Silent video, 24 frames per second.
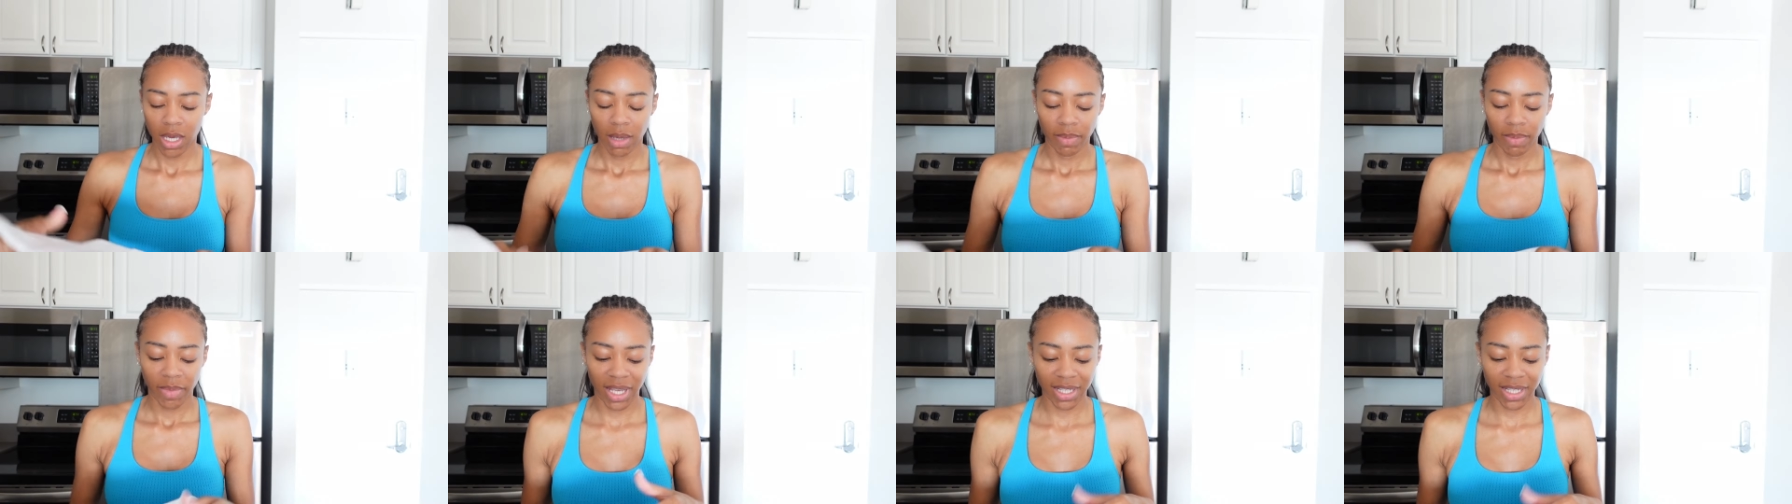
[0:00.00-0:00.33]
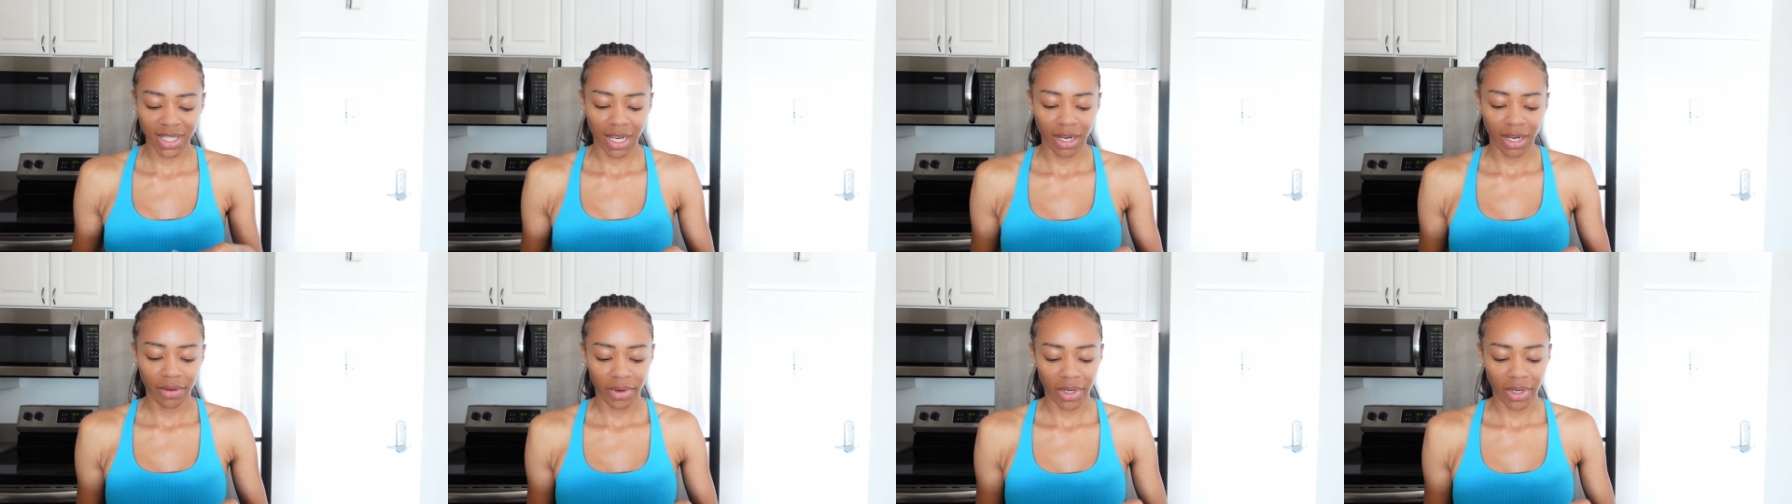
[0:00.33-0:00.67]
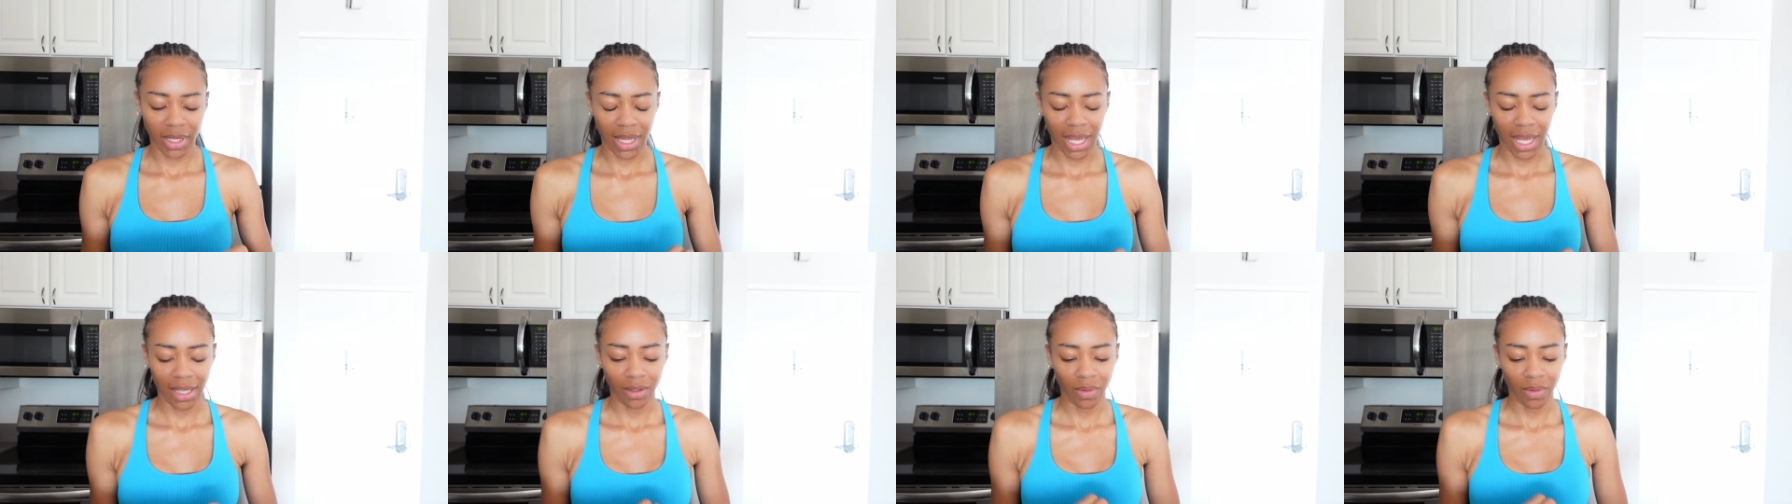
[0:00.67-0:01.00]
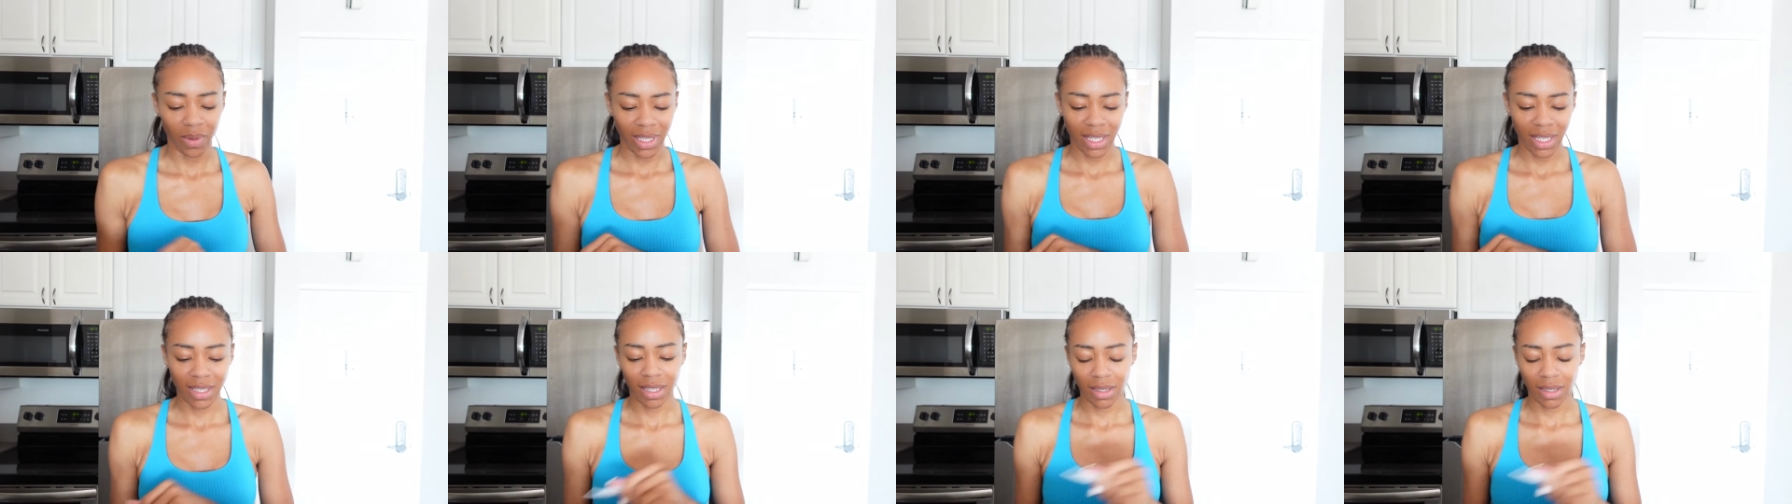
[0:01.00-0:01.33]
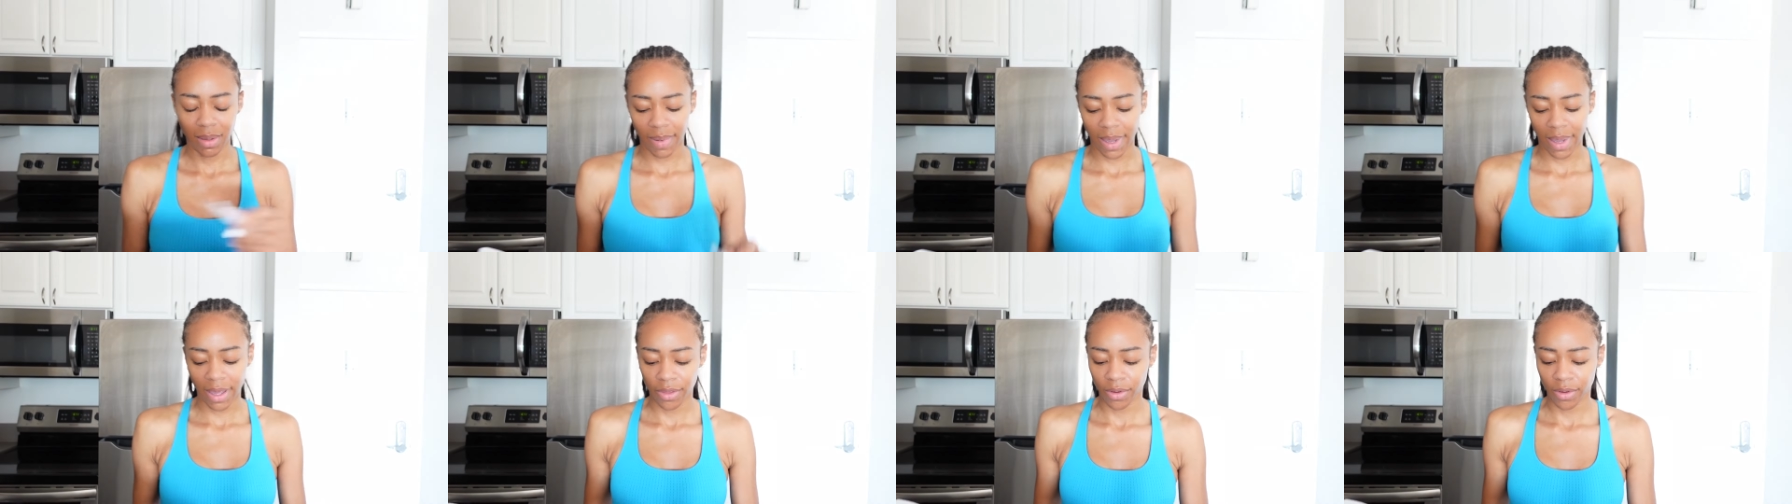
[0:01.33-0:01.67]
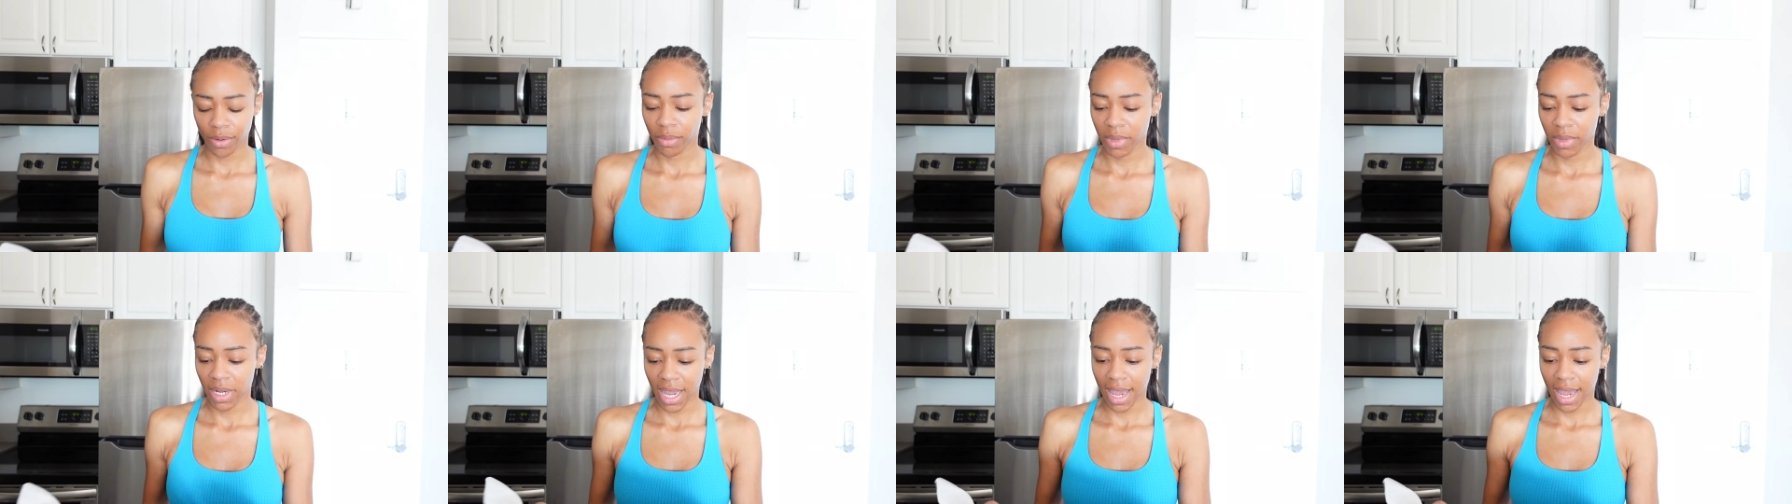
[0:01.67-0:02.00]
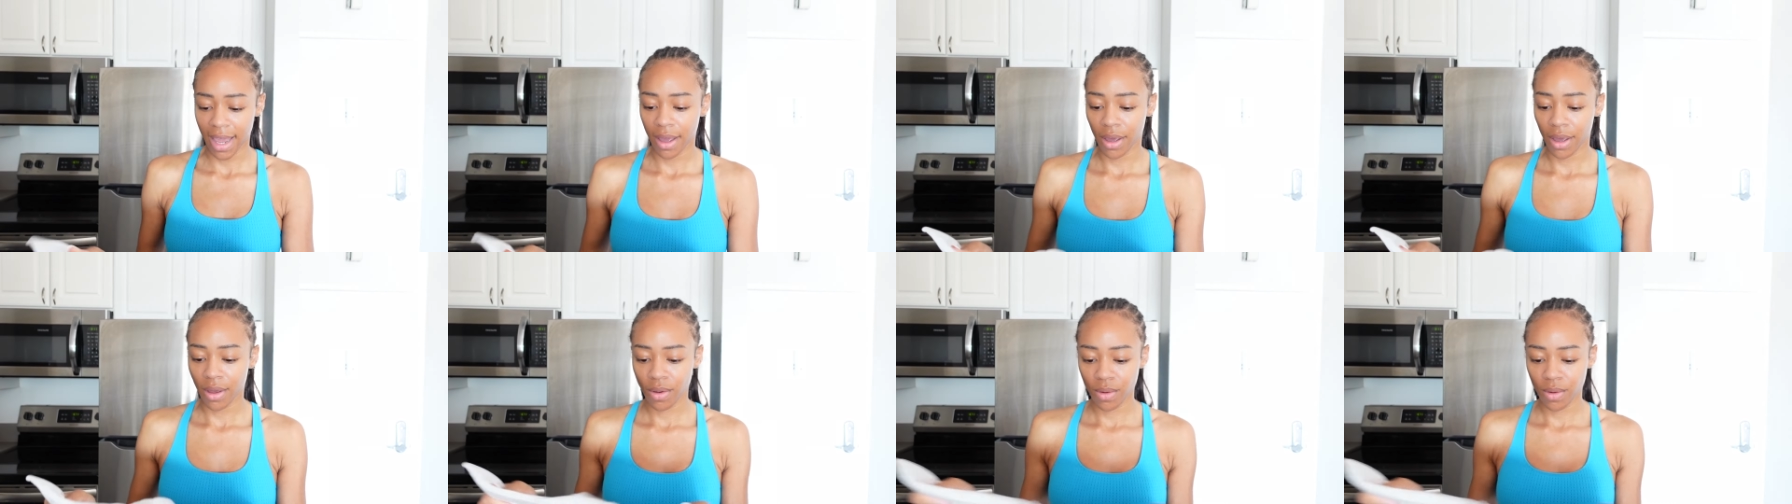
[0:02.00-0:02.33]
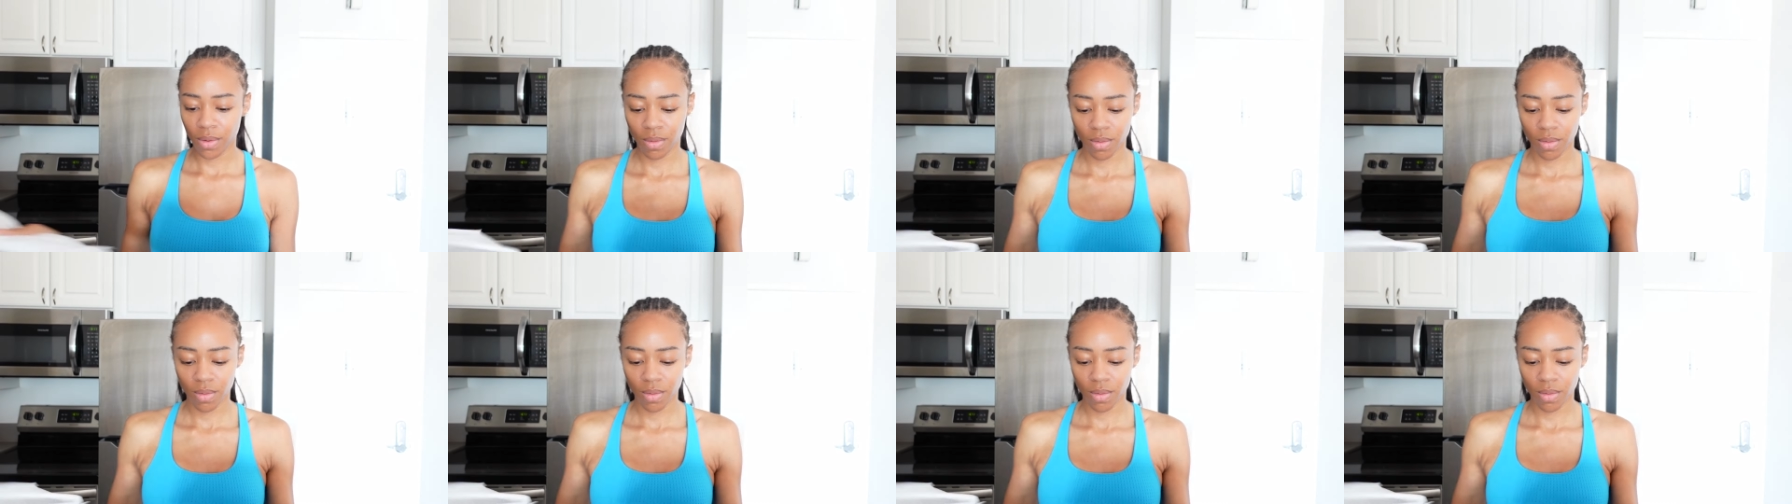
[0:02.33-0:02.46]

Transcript: Because I didn't really like the one that's in the bathroom now.